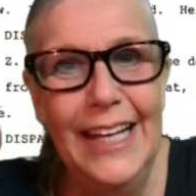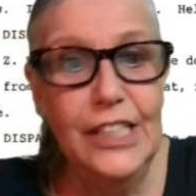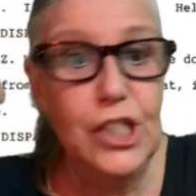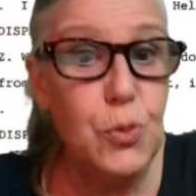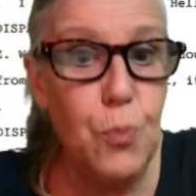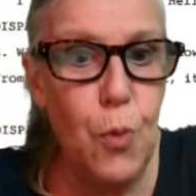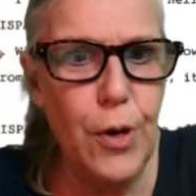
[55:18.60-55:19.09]

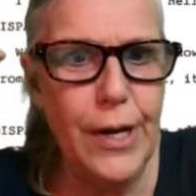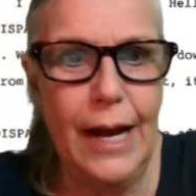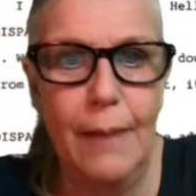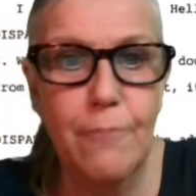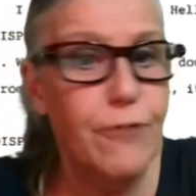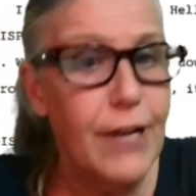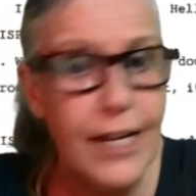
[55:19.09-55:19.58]
this morning
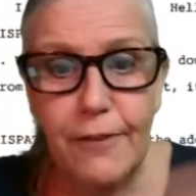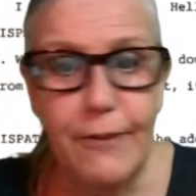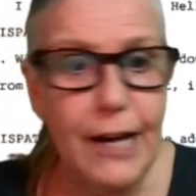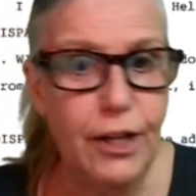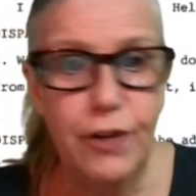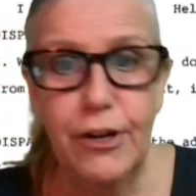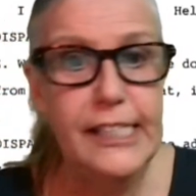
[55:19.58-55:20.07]
I'm running
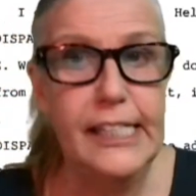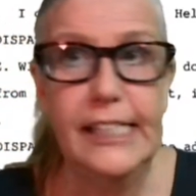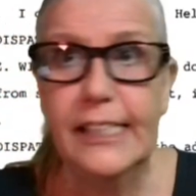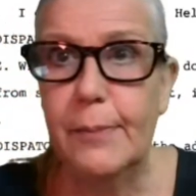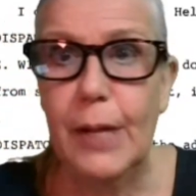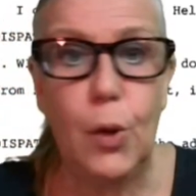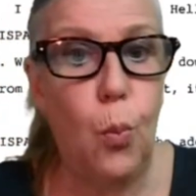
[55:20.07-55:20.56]
around crazy because
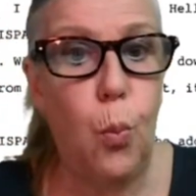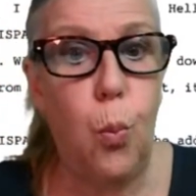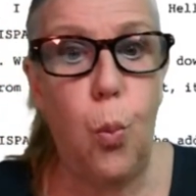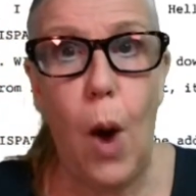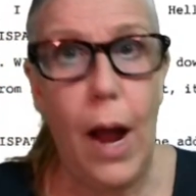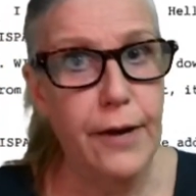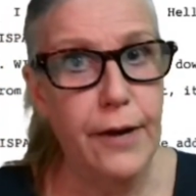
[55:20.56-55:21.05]
I'm like,
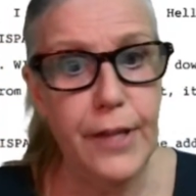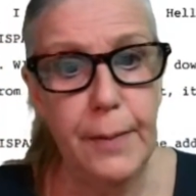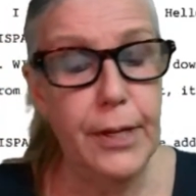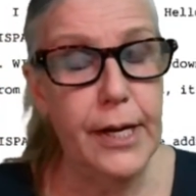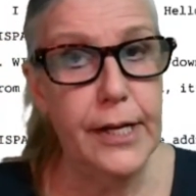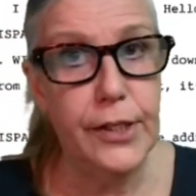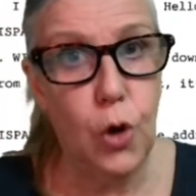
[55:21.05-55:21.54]
why aren't they
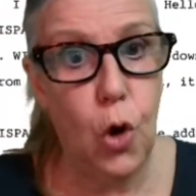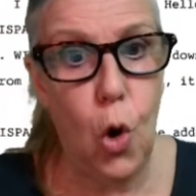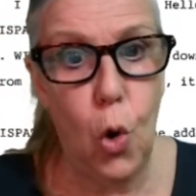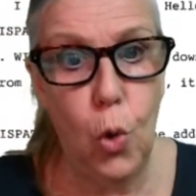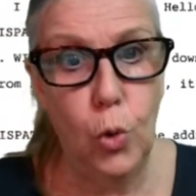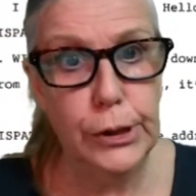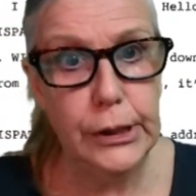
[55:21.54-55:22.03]
playing the
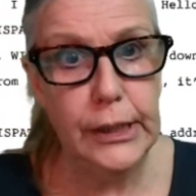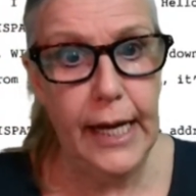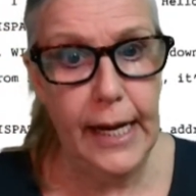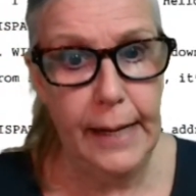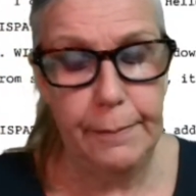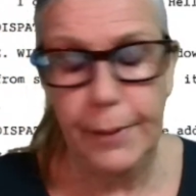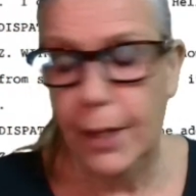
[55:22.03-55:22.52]
whole
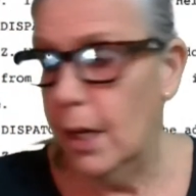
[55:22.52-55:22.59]
tape?